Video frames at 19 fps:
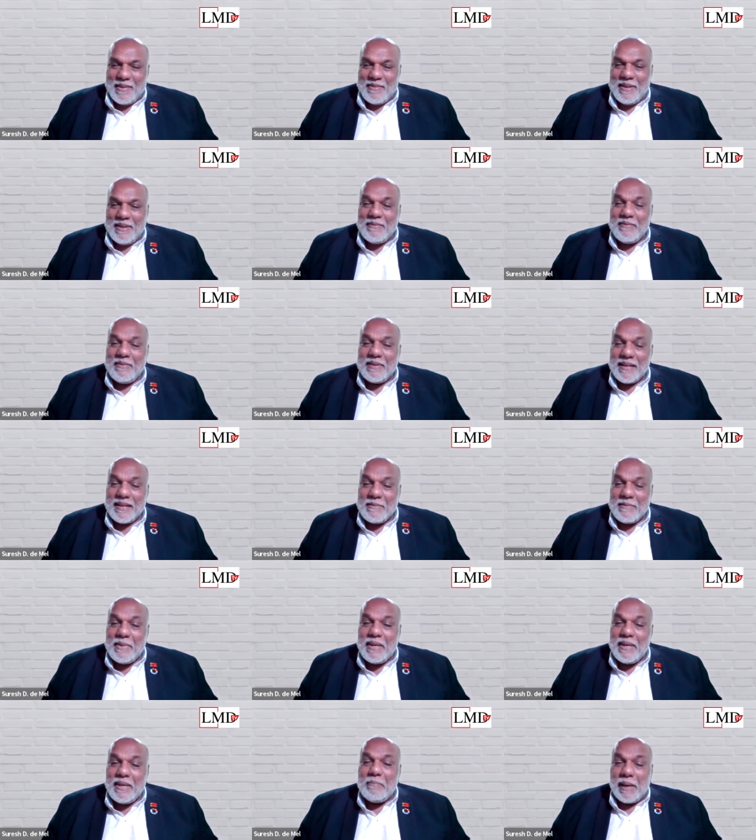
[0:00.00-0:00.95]
We were
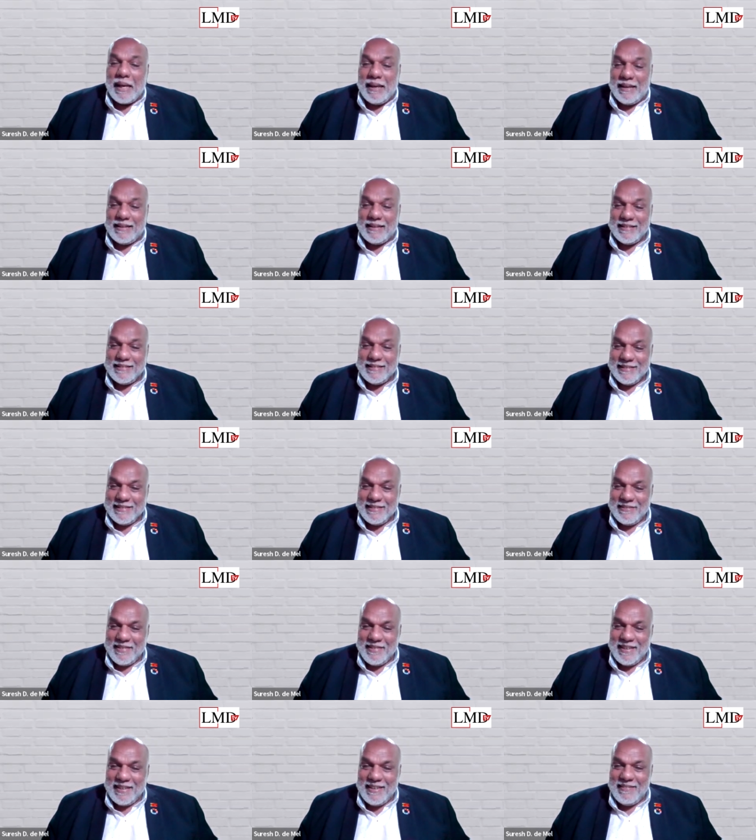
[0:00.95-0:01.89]
a big player.
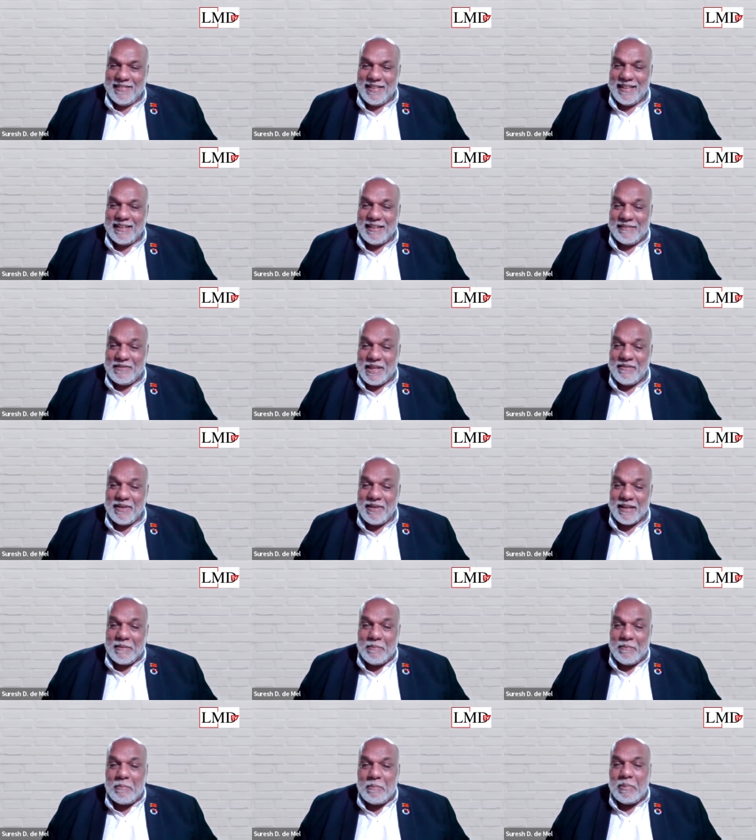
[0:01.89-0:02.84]
We
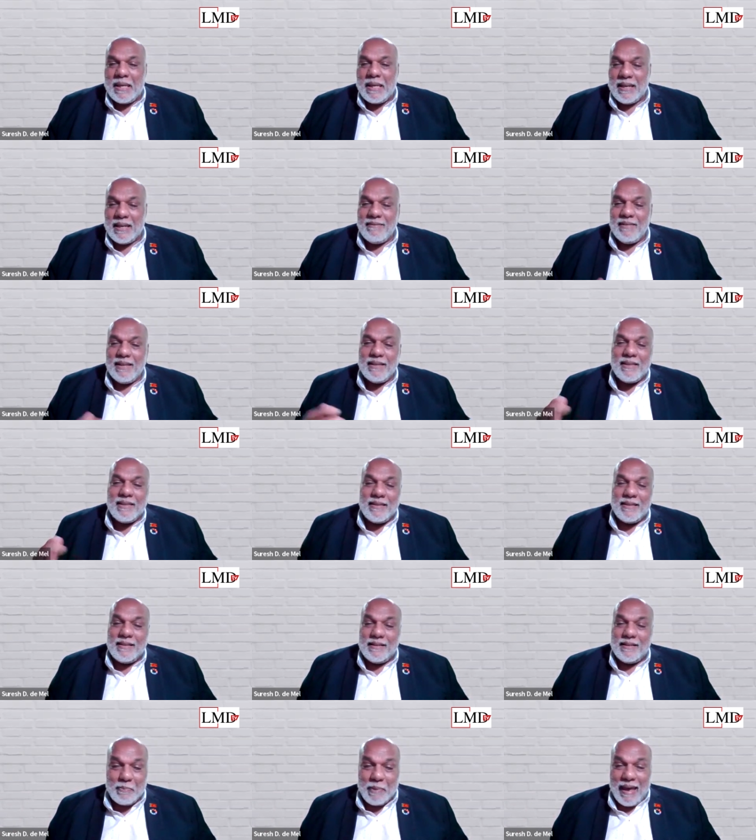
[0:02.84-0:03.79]
were competing with
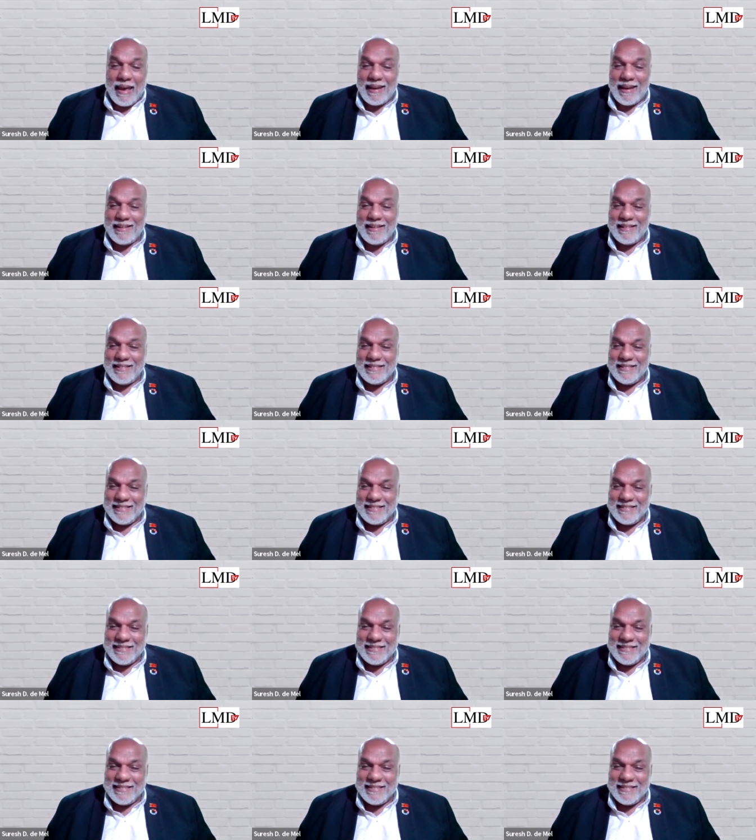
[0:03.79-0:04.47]
Japan,